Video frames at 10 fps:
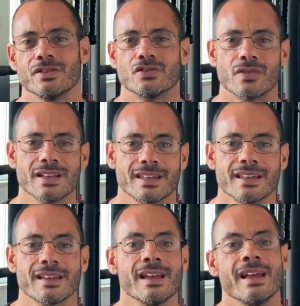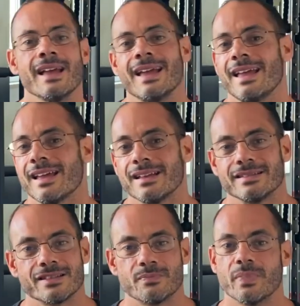the drinking, and
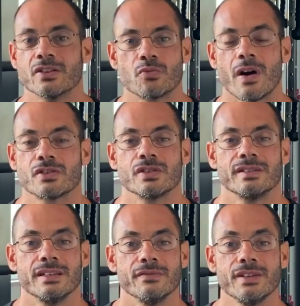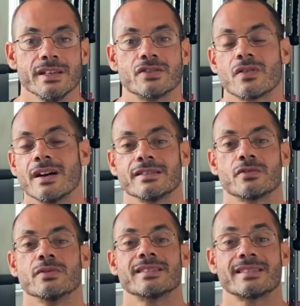just binge watching TV, trying
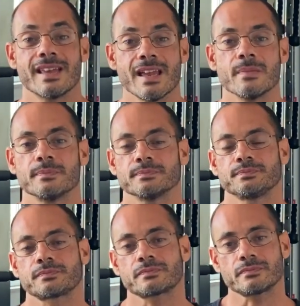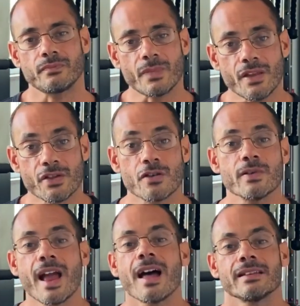to escape their
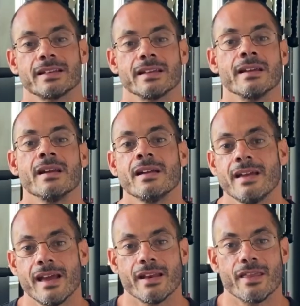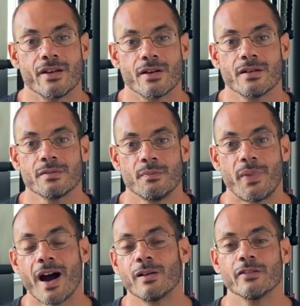reality and their
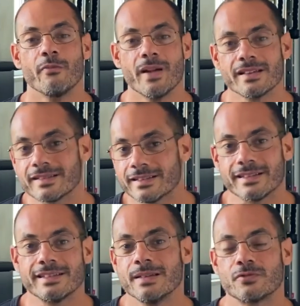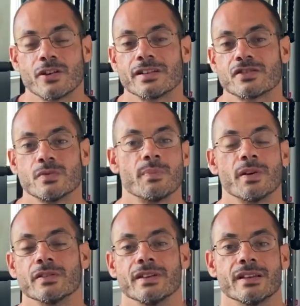pile of mess that they keep trying to sweep
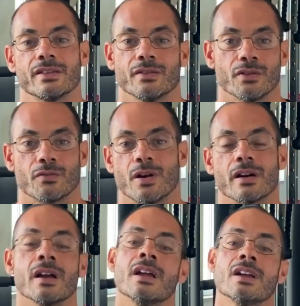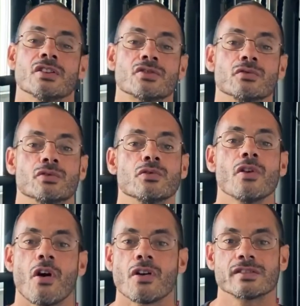underneath the rug. So do
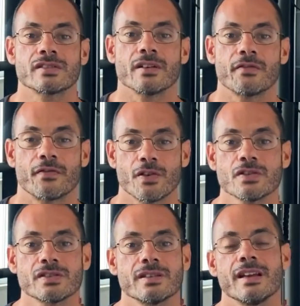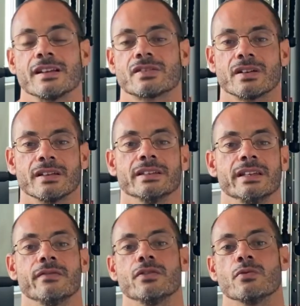the hard stuff first, and it's going to
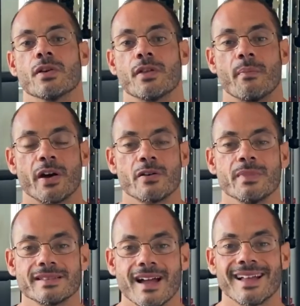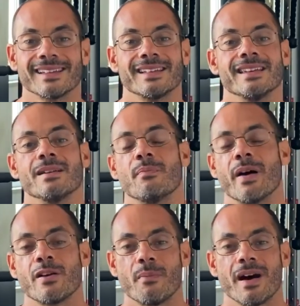leave you with a better mentality,
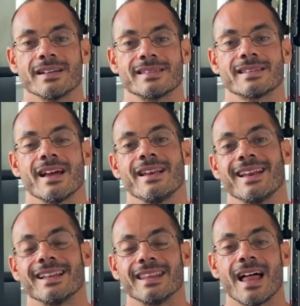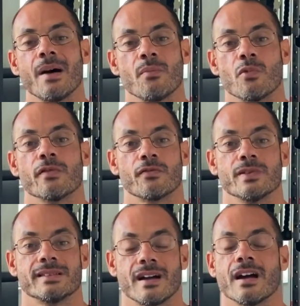better mindset, and a lot more
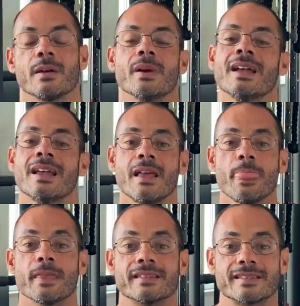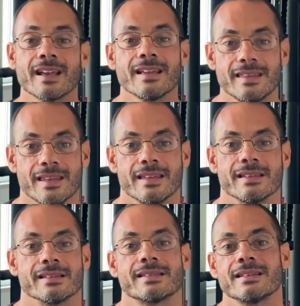free time. The second thing
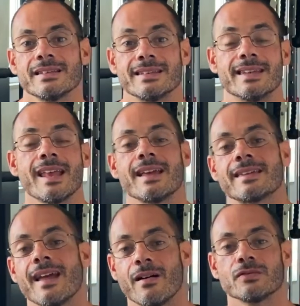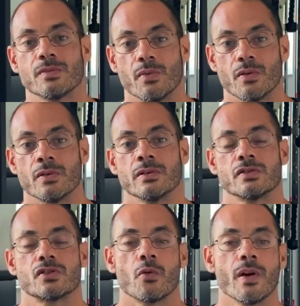is get accountable.
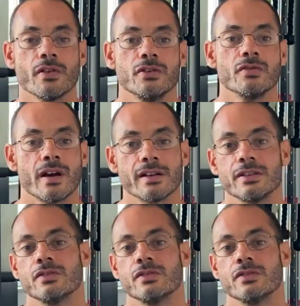So whether you got to